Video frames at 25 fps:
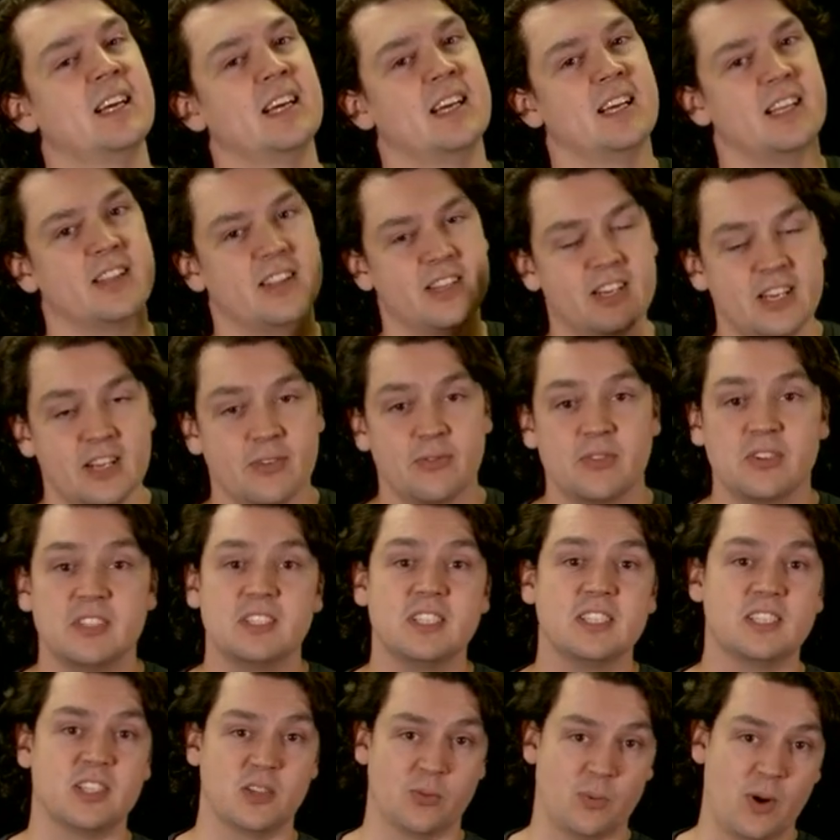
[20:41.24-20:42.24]
The difference
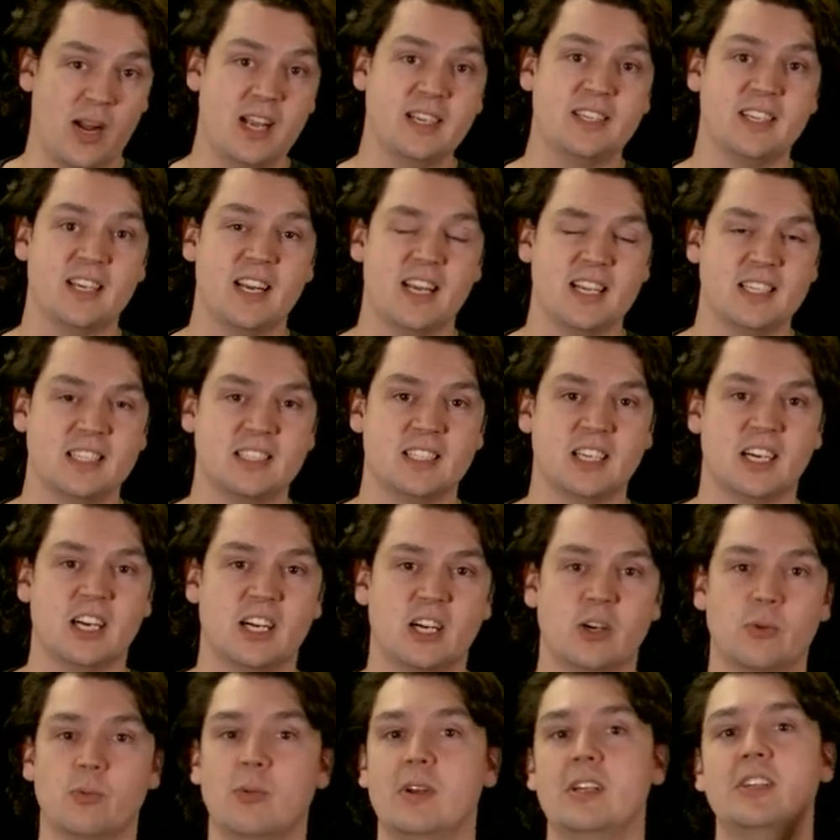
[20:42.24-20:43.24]
is in weighted A-star,
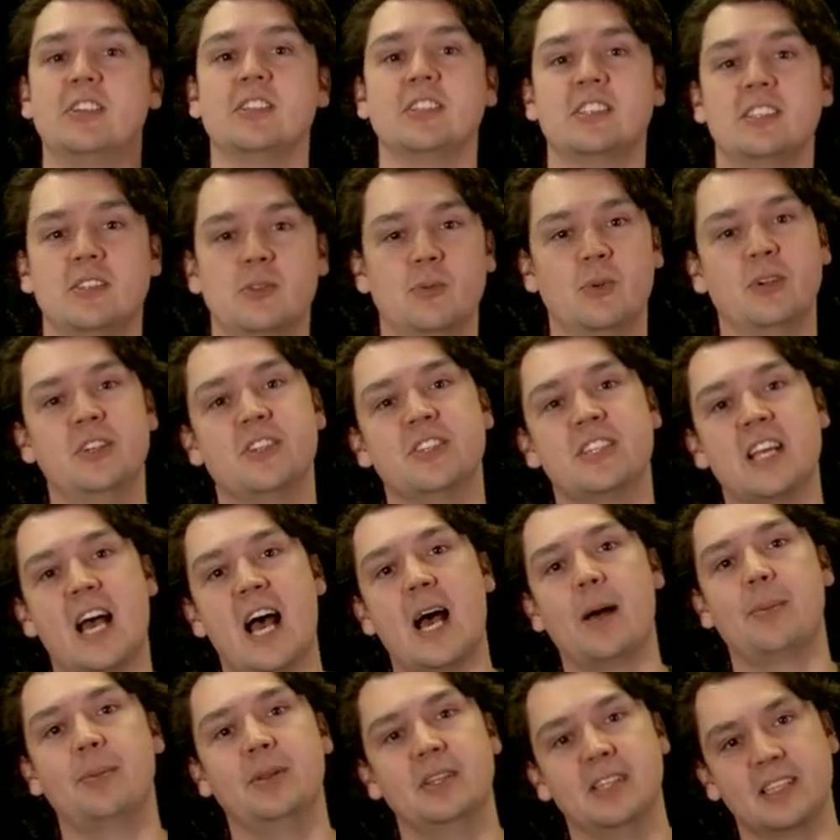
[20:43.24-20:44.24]
we just
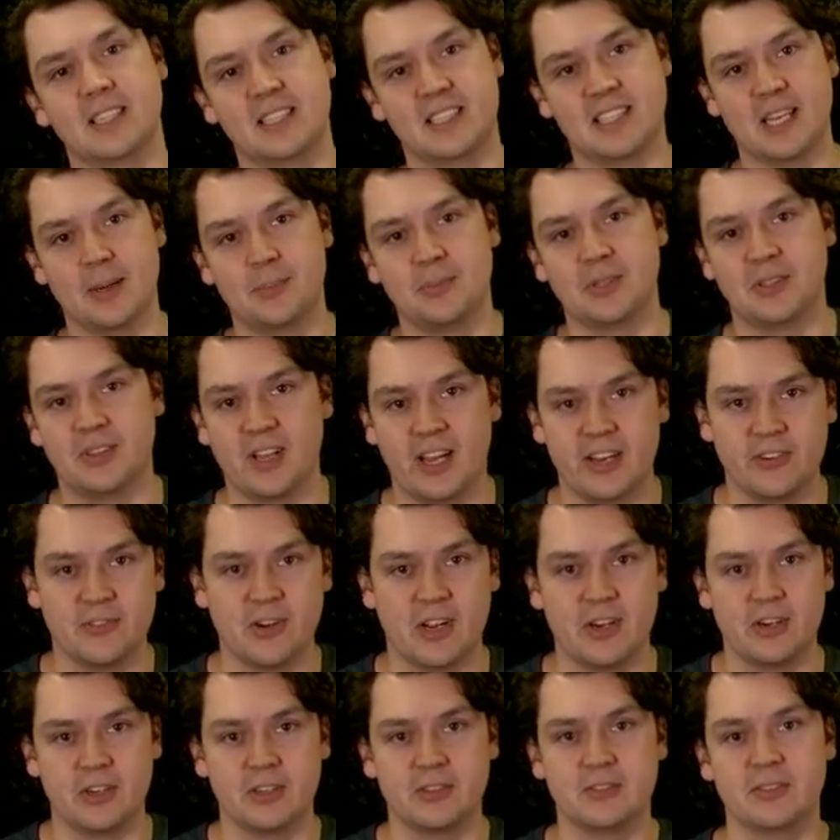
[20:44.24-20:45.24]
happily accepted that
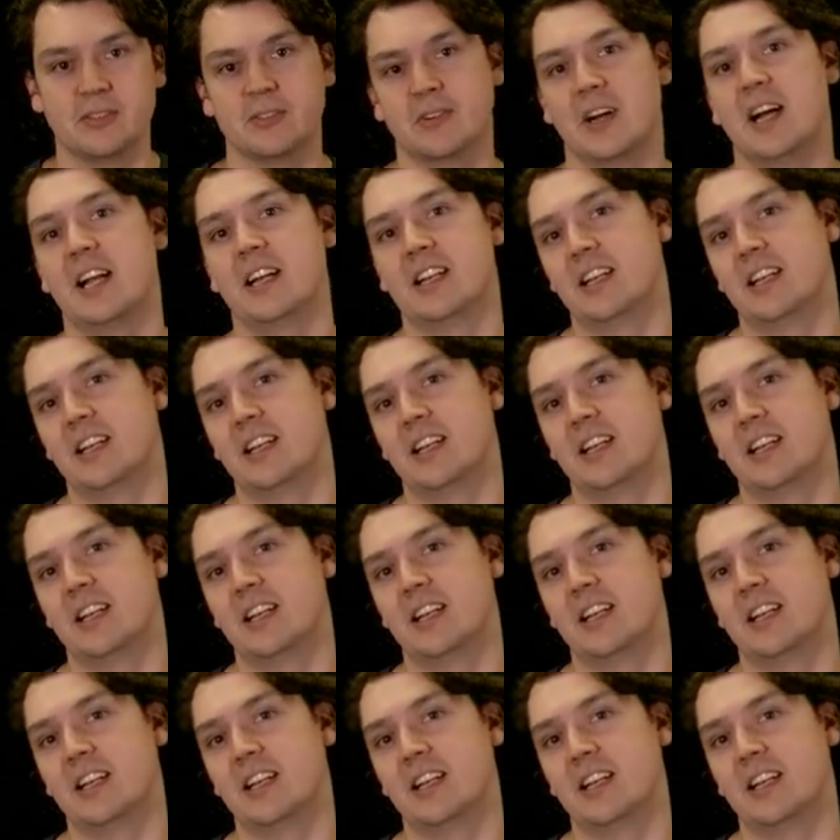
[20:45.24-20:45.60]
trade-off, right?